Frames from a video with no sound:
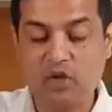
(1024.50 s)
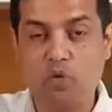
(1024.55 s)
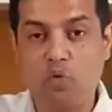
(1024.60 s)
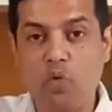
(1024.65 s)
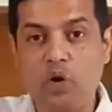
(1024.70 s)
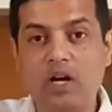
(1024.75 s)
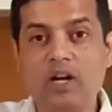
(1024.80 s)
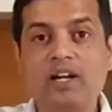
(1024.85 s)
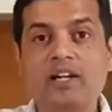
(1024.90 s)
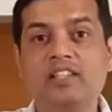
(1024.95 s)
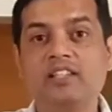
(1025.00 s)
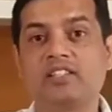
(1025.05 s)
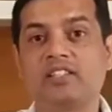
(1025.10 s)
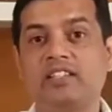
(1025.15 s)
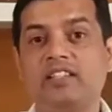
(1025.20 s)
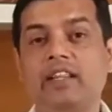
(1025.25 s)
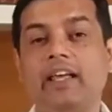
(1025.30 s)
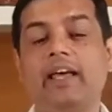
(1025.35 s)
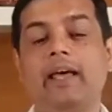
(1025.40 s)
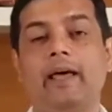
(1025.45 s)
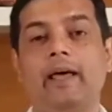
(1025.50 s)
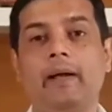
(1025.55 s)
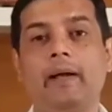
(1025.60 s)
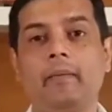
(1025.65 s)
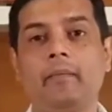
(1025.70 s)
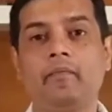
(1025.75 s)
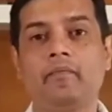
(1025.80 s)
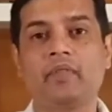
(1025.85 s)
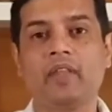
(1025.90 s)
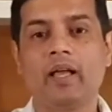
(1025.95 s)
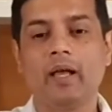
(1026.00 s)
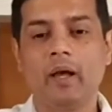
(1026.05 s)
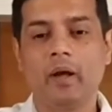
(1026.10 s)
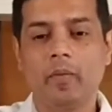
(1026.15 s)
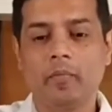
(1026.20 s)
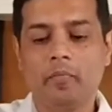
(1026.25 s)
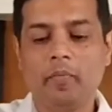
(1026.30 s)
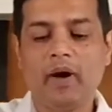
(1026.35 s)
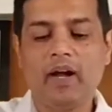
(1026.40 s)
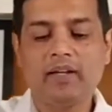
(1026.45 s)
means the word is there,
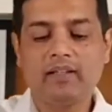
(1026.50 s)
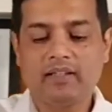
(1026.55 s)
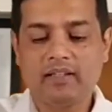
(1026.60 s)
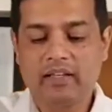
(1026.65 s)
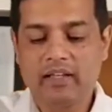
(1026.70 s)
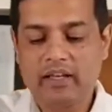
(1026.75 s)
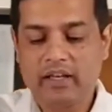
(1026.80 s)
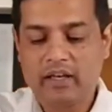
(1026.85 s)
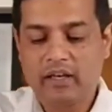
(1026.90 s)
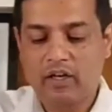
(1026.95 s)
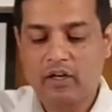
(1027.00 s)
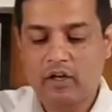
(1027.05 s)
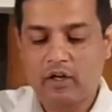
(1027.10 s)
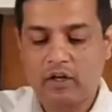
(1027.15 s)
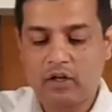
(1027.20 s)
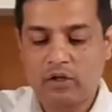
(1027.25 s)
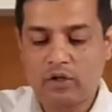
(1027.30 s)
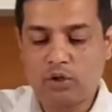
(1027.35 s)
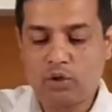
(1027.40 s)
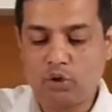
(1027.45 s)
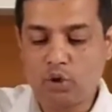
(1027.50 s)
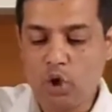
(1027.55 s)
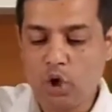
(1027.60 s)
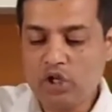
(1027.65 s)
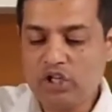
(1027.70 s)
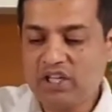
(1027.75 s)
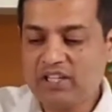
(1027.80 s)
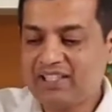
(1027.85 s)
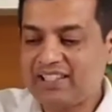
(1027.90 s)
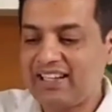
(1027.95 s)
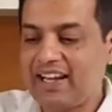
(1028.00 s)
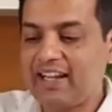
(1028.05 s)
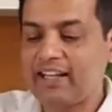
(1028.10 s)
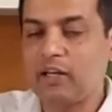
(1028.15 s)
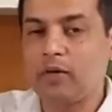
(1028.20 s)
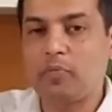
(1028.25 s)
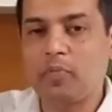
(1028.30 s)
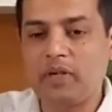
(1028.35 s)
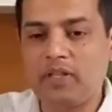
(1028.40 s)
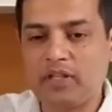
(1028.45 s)
but you don't just
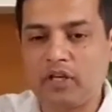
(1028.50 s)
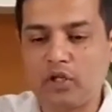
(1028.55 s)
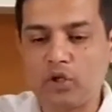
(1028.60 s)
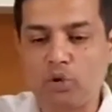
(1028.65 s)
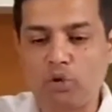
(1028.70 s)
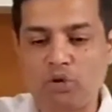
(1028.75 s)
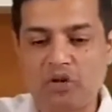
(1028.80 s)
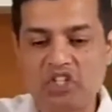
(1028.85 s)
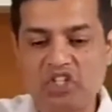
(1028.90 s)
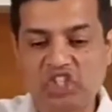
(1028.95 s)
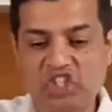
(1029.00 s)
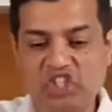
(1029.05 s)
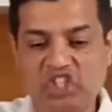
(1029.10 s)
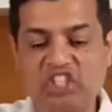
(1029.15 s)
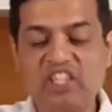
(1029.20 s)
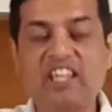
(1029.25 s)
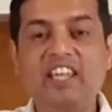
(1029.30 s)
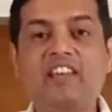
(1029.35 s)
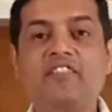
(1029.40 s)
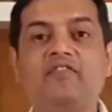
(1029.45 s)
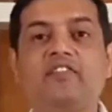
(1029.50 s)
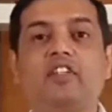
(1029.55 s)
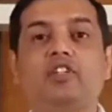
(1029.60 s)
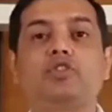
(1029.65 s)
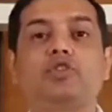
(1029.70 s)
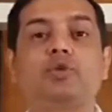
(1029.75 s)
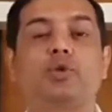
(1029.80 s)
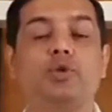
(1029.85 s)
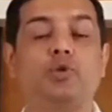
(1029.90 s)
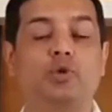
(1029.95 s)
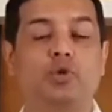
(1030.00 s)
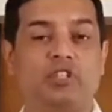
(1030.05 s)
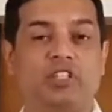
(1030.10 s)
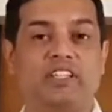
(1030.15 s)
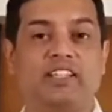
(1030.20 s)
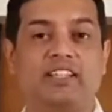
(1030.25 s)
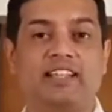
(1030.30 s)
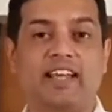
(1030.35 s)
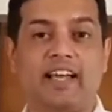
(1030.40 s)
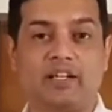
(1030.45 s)
let it be there. You receive the truth
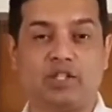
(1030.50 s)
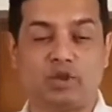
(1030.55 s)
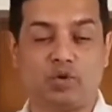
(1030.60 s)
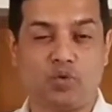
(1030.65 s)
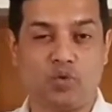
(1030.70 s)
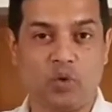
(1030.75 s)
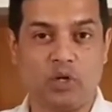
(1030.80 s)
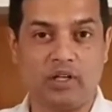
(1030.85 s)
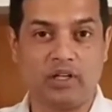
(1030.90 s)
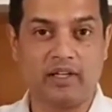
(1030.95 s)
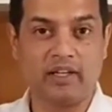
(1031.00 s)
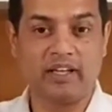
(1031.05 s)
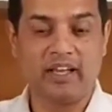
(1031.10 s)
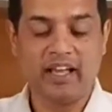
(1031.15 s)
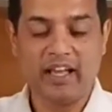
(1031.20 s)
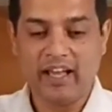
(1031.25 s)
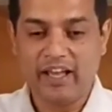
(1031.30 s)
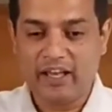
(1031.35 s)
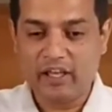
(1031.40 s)
in that word.